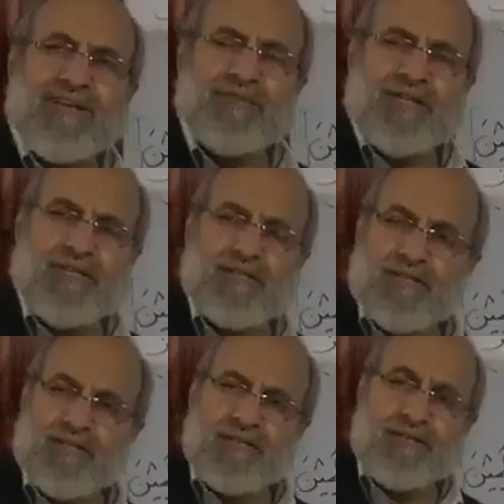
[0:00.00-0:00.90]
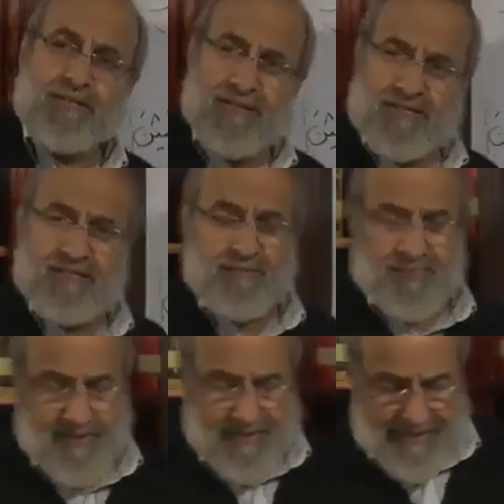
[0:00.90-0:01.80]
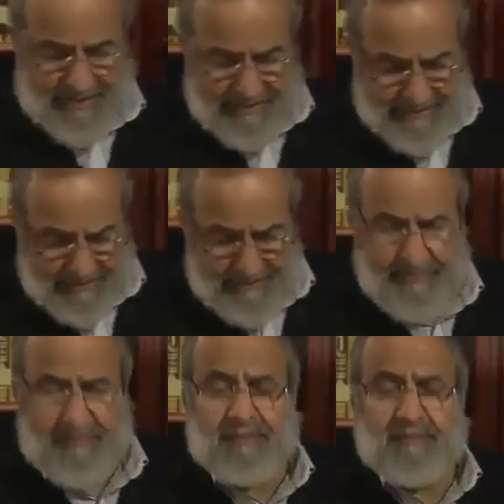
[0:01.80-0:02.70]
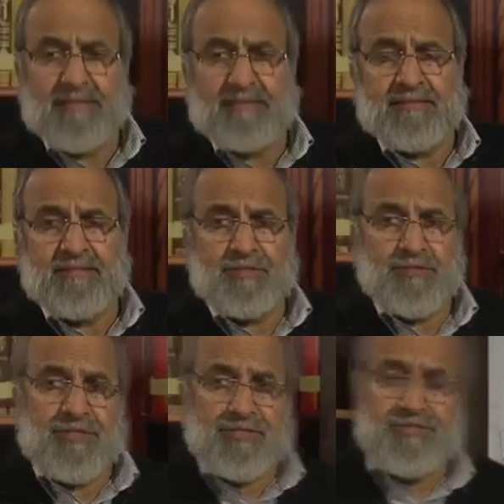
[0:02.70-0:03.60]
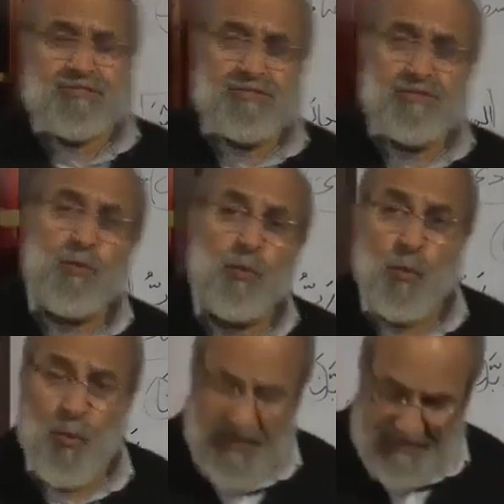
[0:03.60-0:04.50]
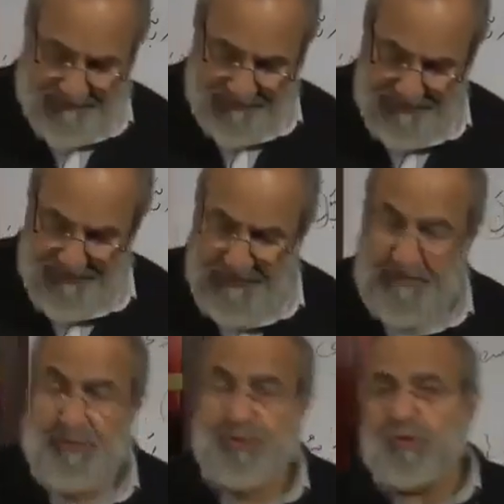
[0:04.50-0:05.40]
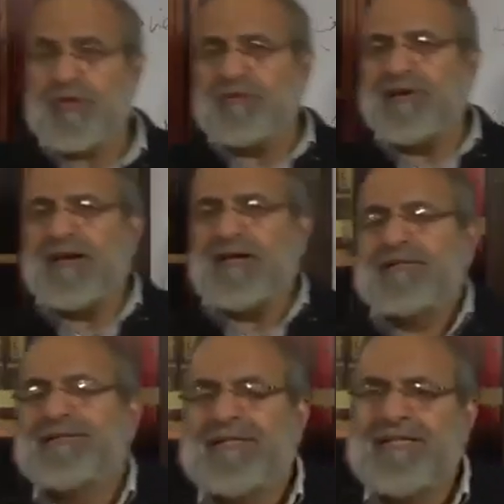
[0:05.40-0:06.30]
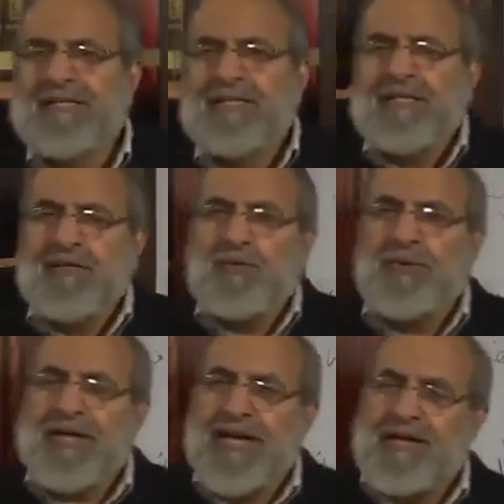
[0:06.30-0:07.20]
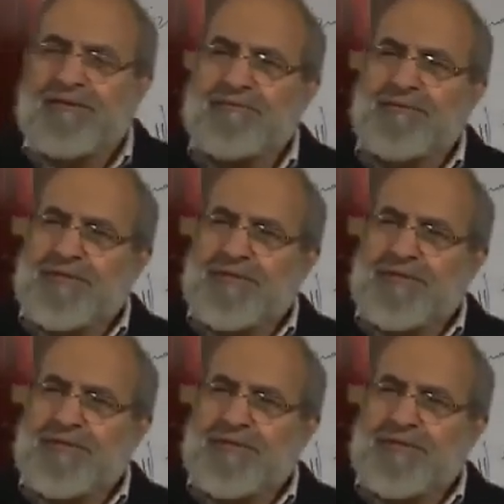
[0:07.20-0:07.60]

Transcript: have taken nasab and the harakat is just one. So there we are. We have